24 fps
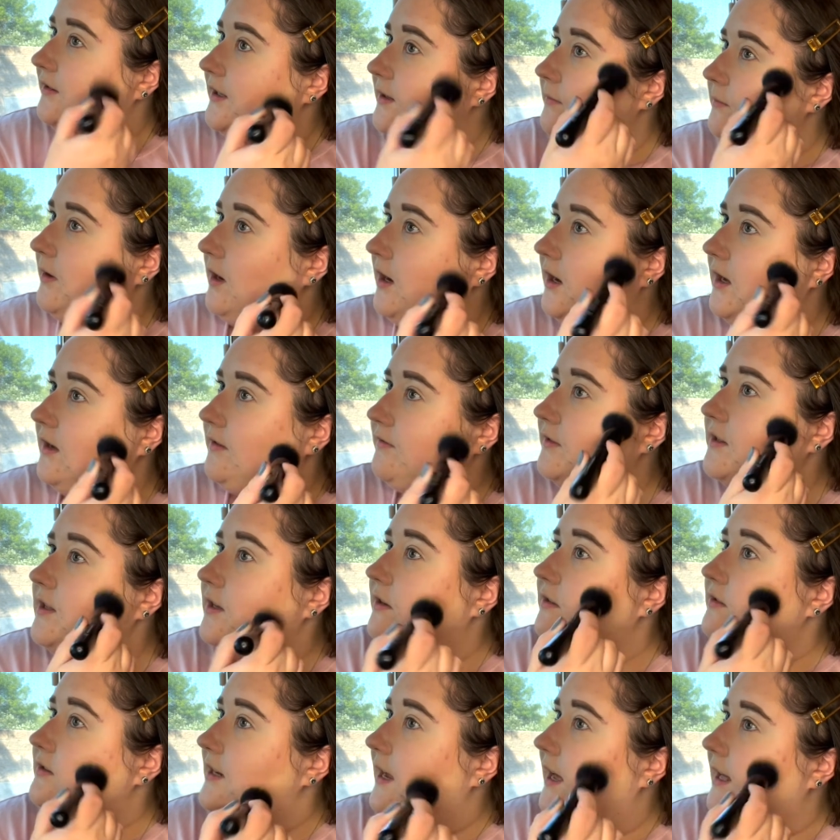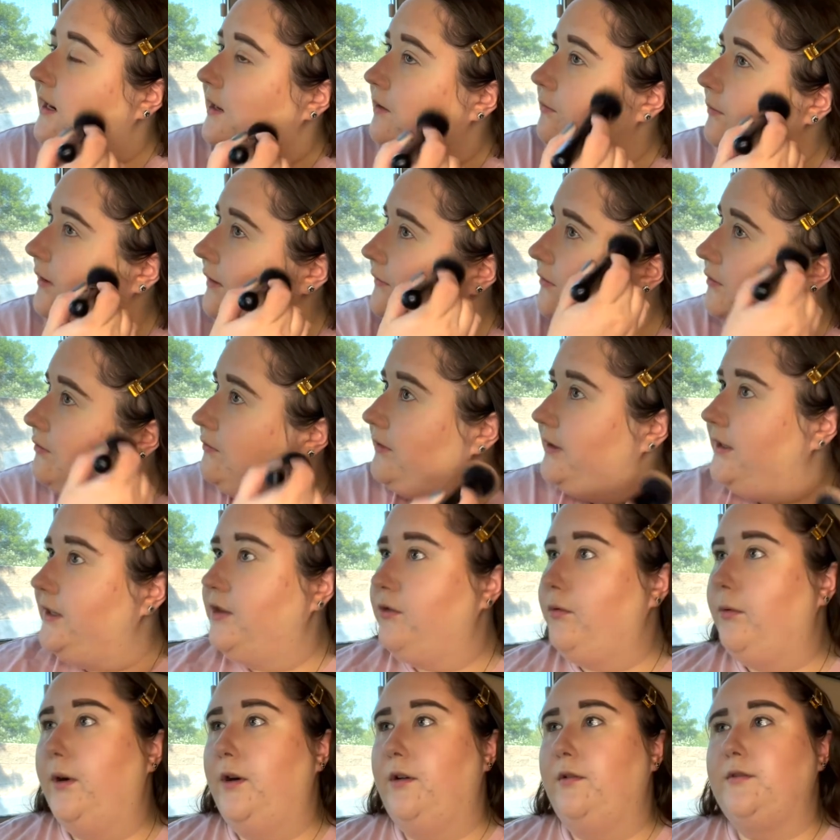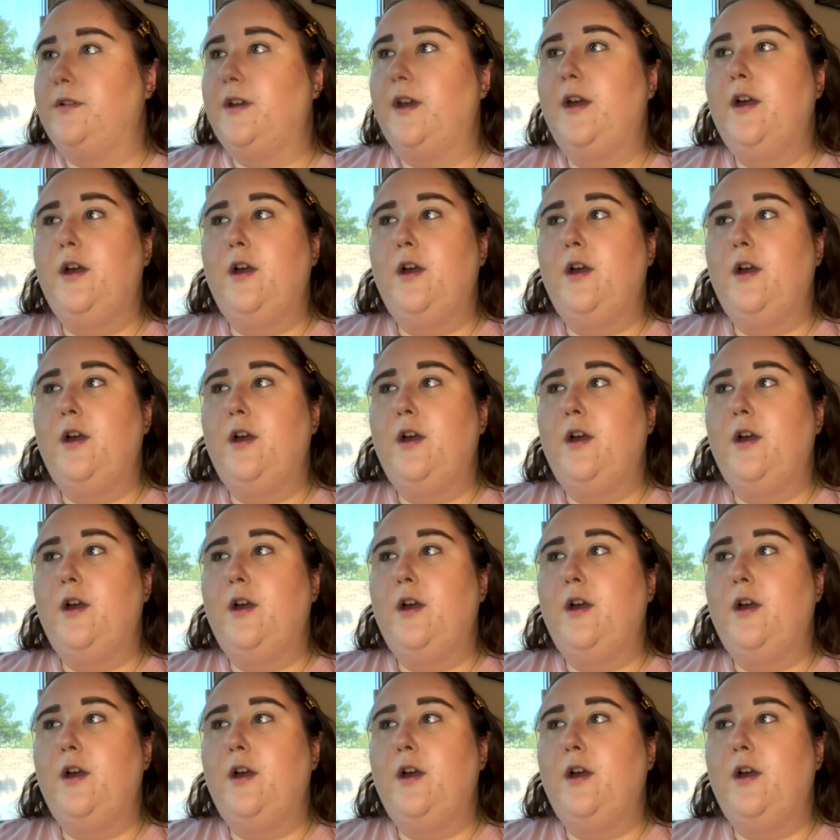Imhoff yelled at a referee, quote,